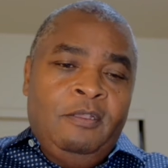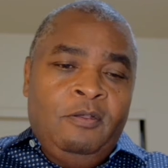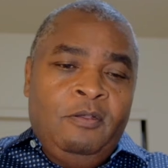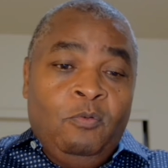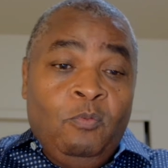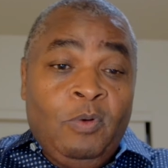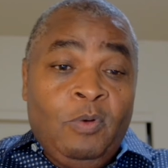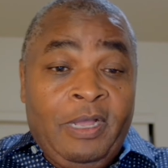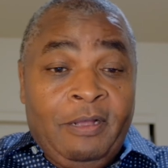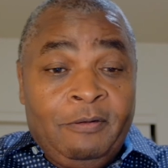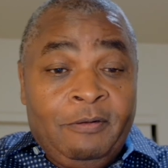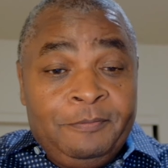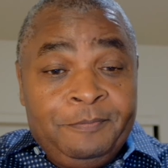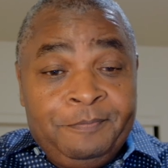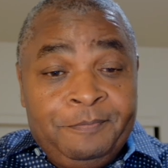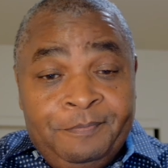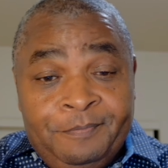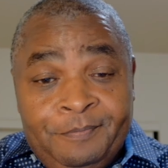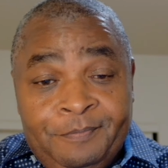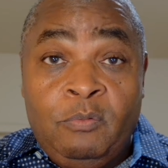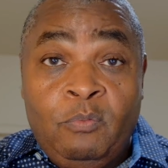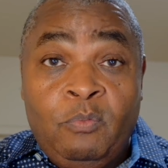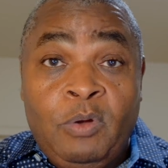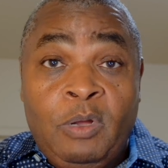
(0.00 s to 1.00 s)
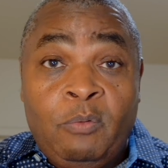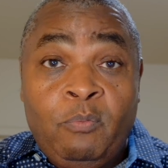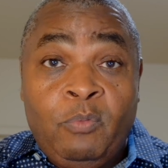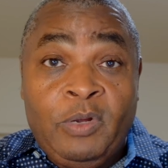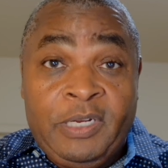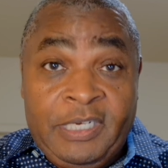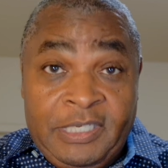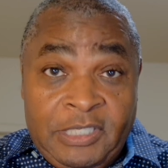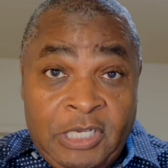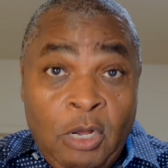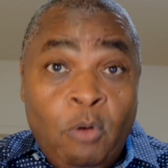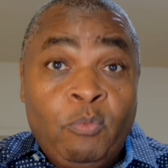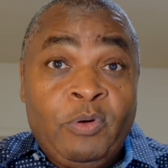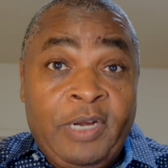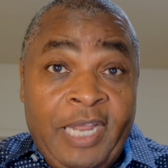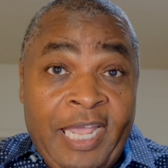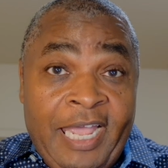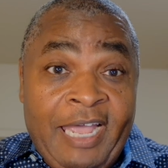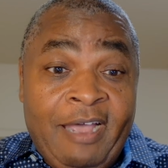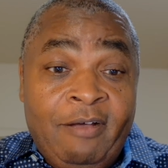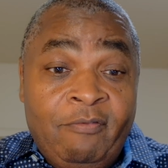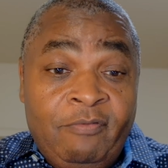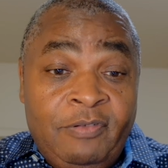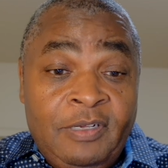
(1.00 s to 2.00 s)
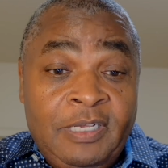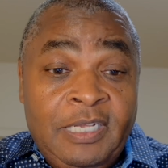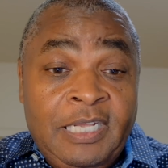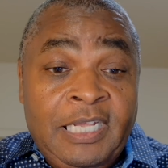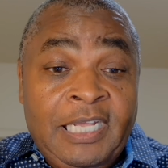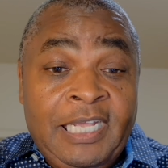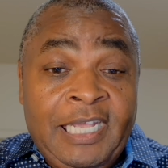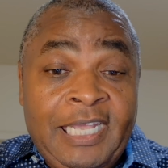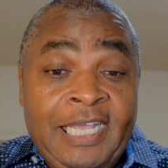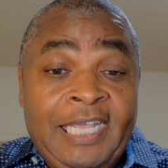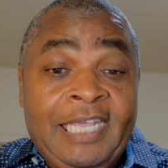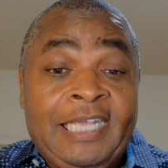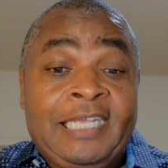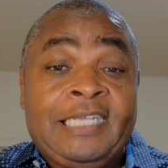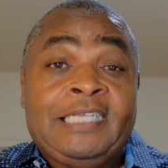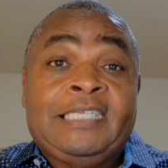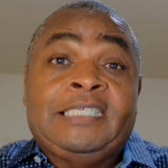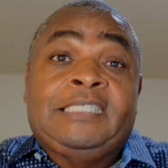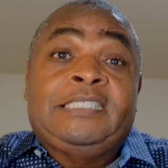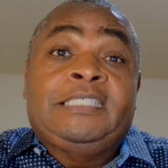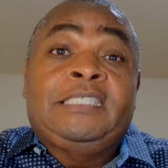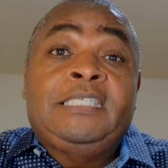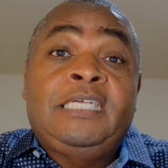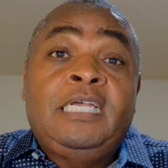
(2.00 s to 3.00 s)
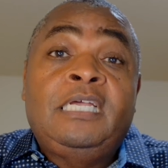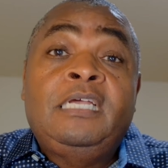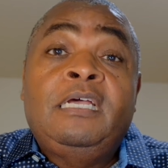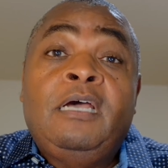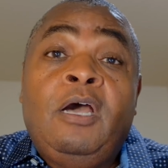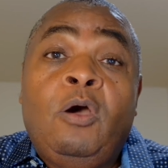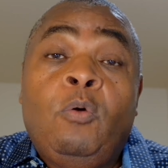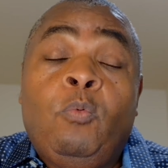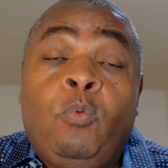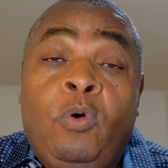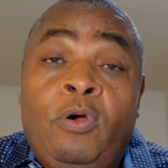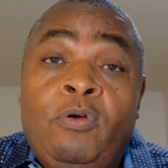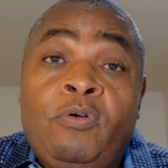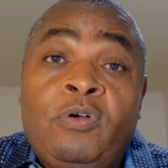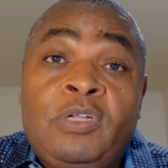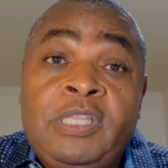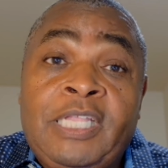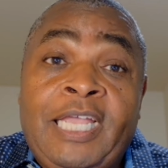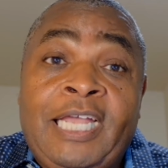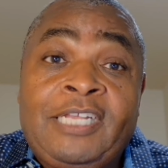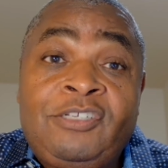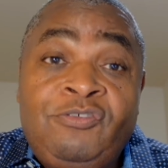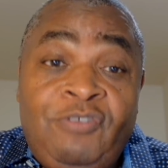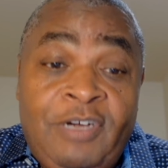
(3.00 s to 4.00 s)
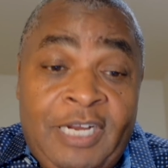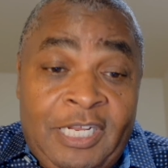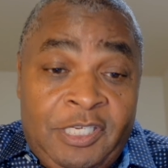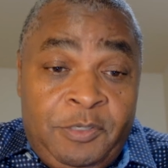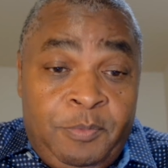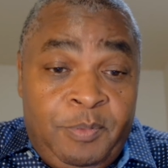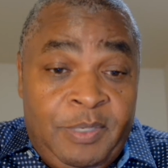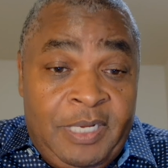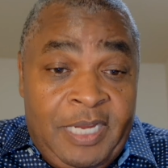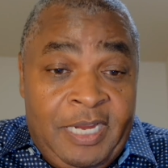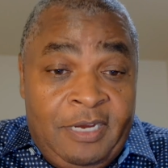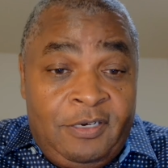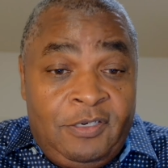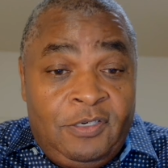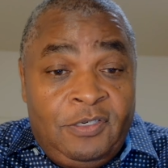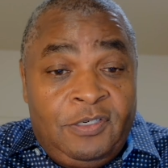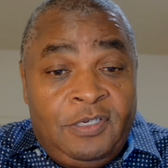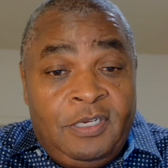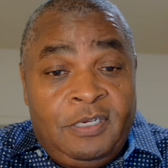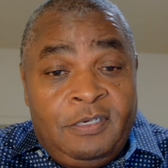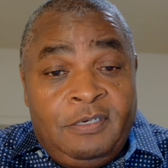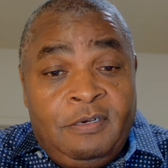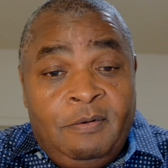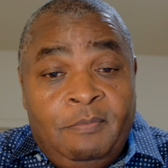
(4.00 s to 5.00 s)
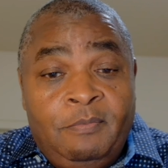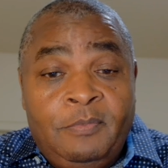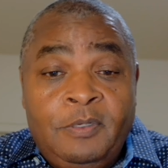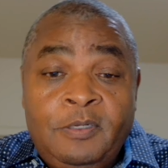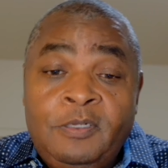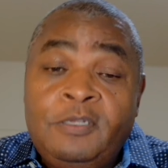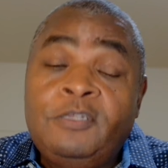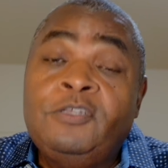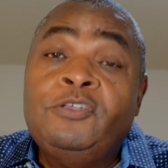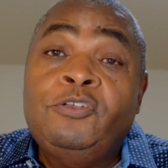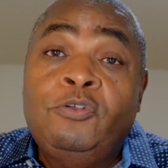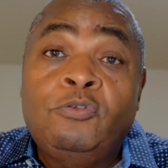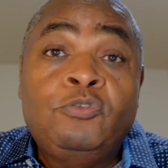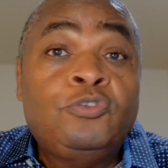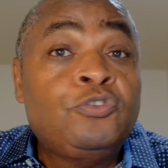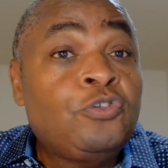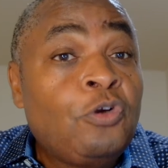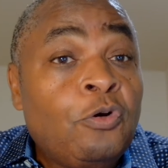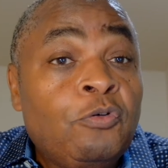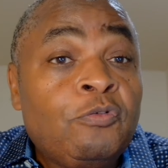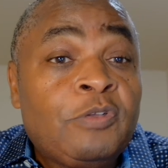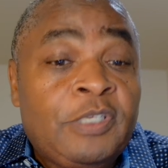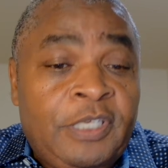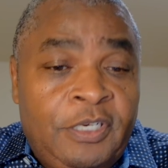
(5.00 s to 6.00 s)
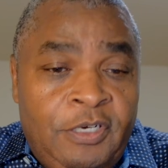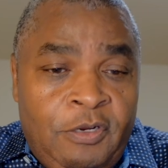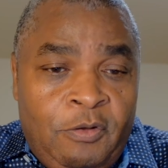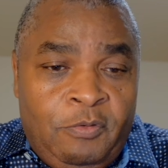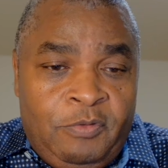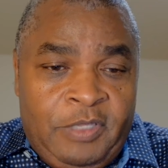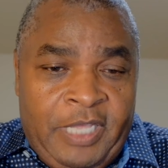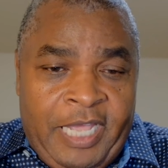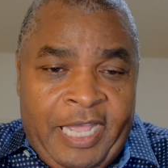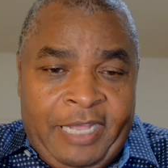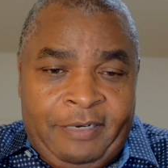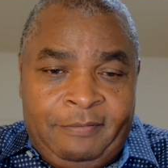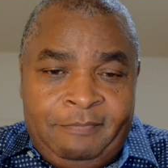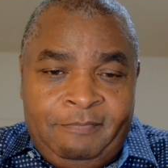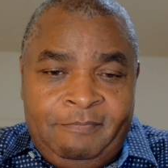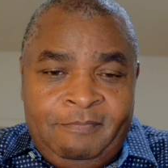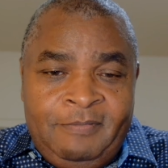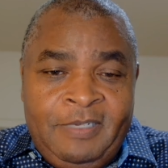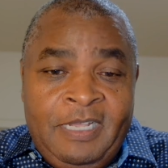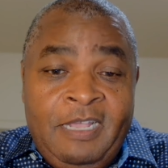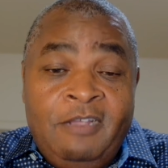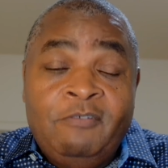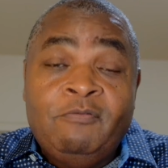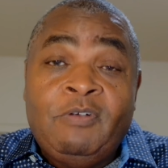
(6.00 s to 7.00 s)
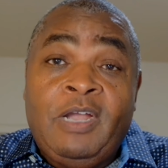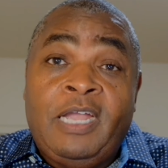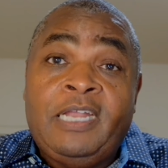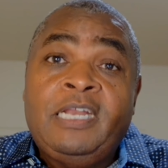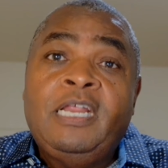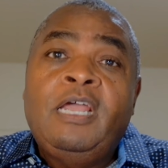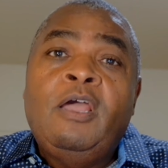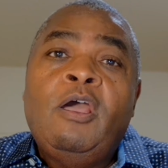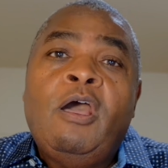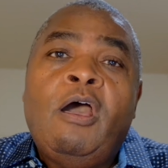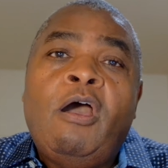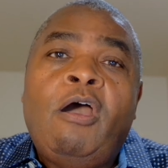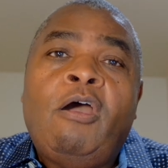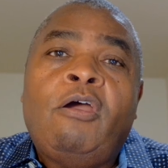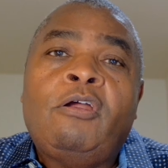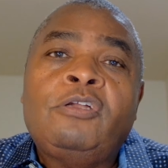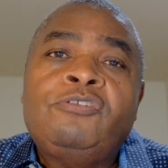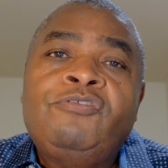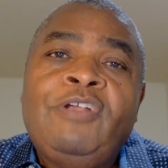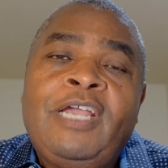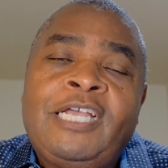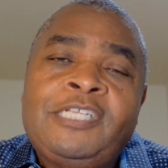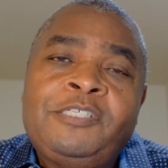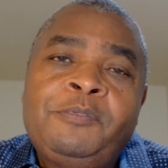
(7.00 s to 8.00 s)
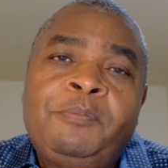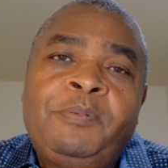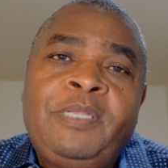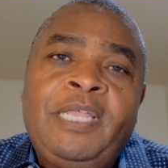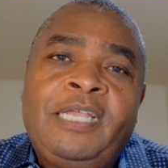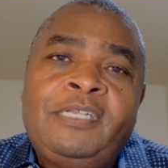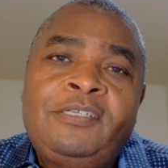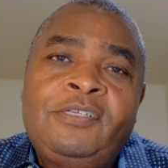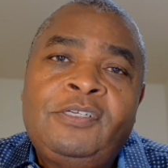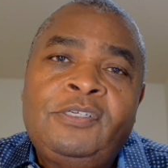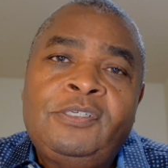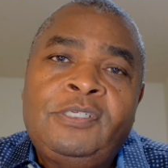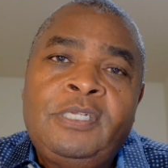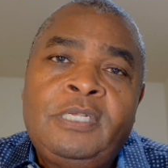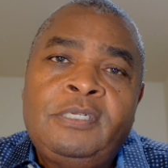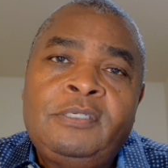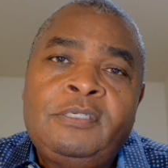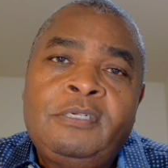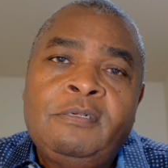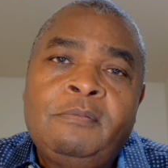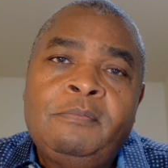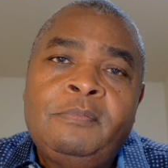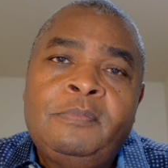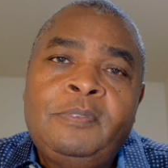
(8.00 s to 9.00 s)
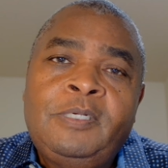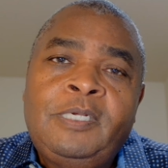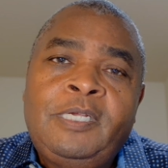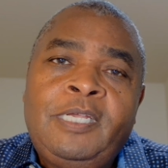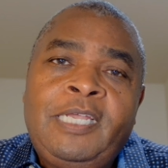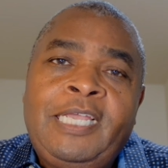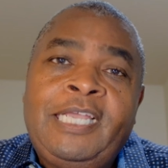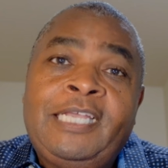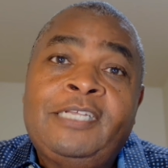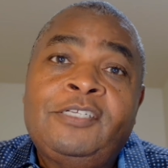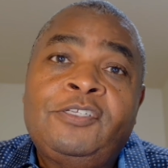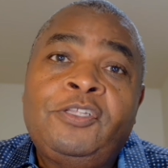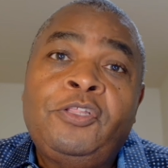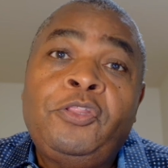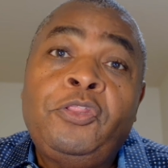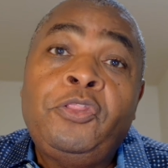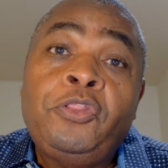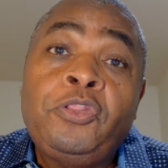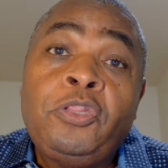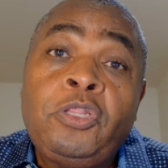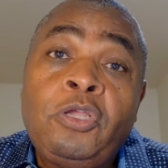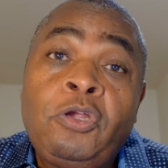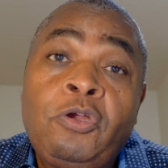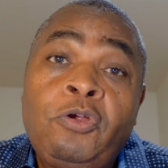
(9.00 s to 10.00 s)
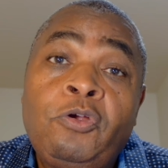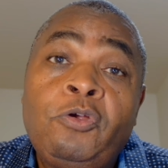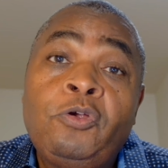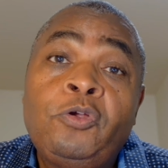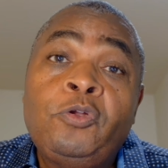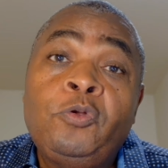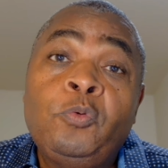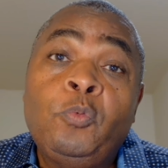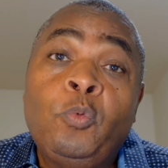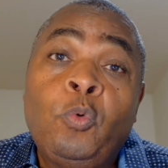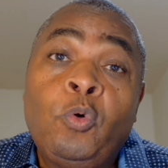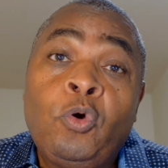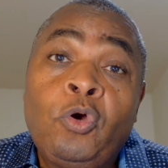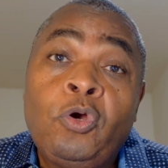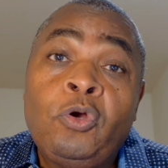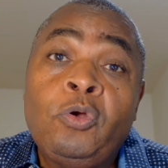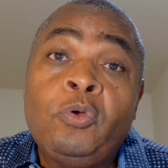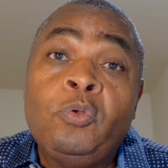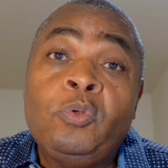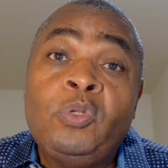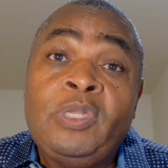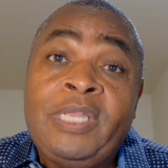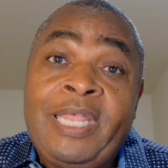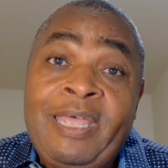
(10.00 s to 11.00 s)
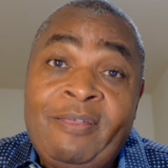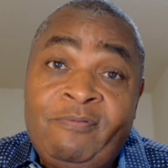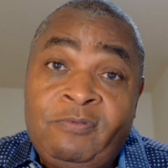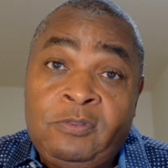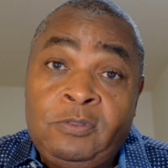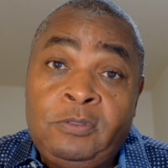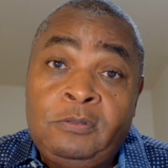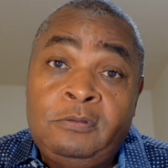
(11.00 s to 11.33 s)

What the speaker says: Well, what we don't have is a world-class transportation system. You certainly know that, right? Our transportation system is third world level